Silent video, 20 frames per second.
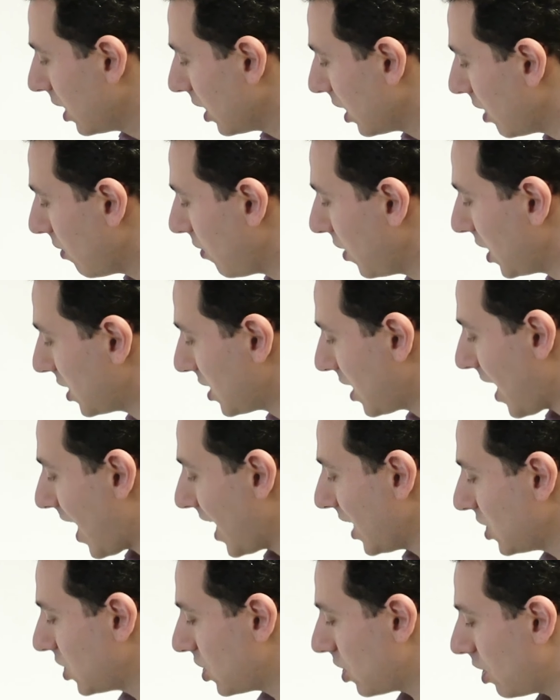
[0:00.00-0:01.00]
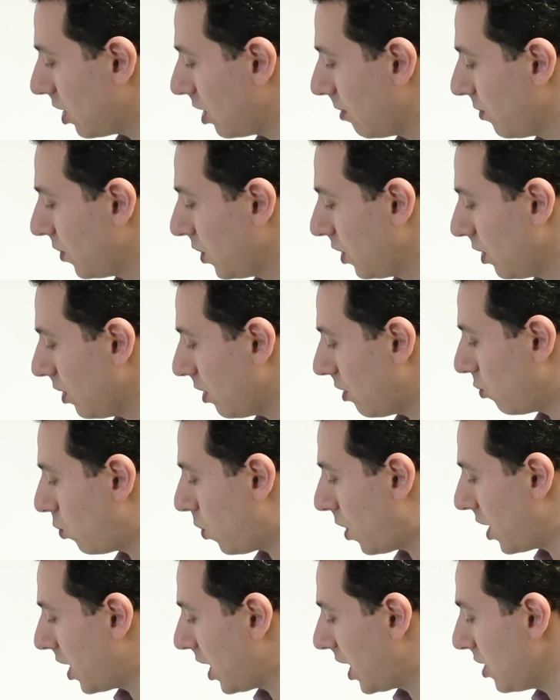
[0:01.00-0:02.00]
giving us an answer of
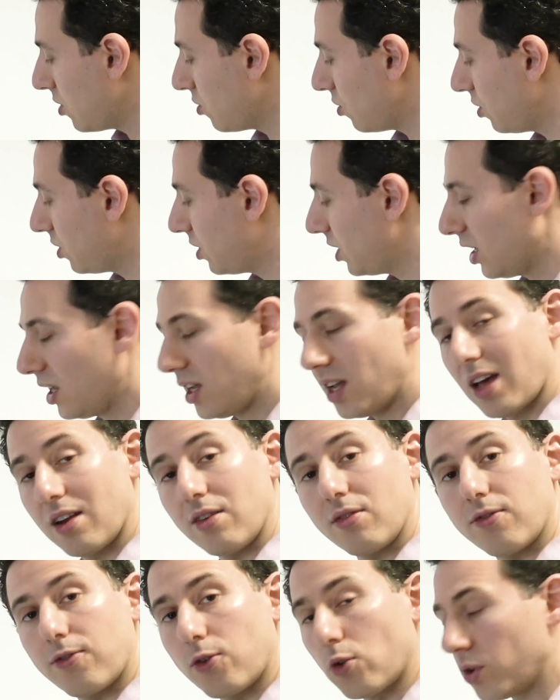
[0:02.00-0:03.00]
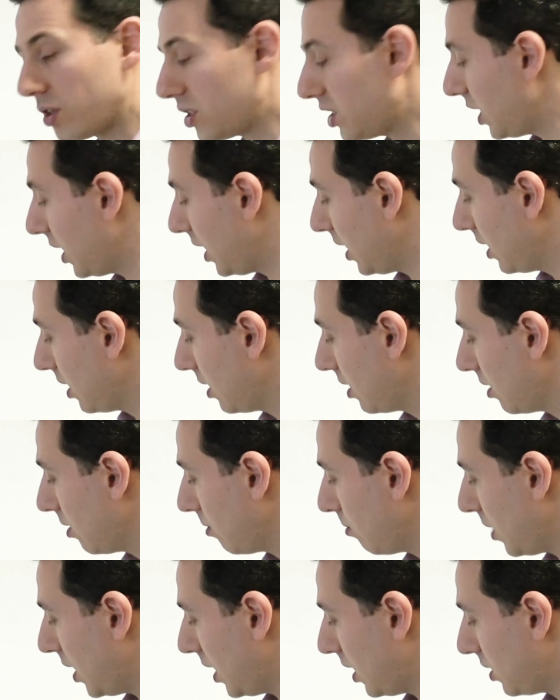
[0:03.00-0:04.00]
114
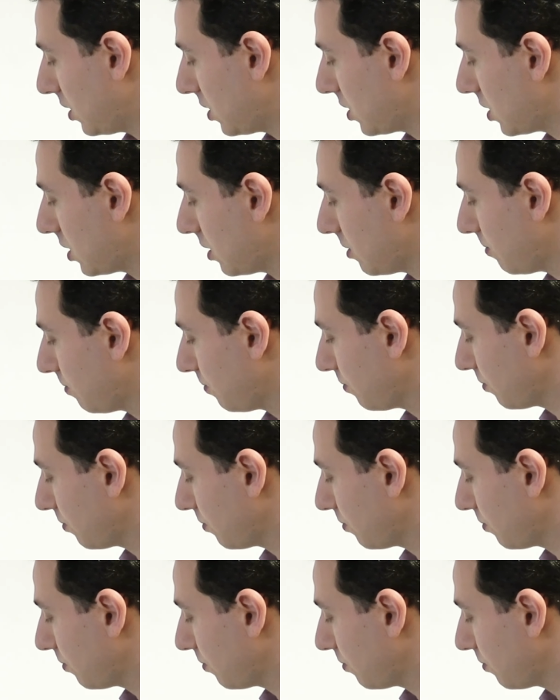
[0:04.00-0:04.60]
minutes.